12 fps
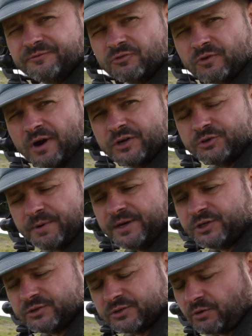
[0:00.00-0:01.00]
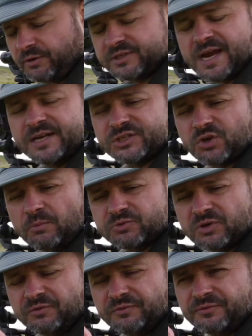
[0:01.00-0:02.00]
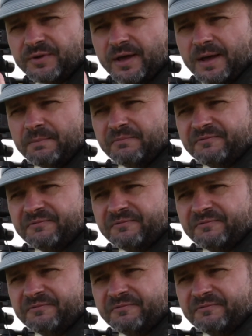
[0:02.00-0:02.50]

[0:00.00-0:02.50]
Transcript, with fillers: graduation, sorry, 10 stops of um,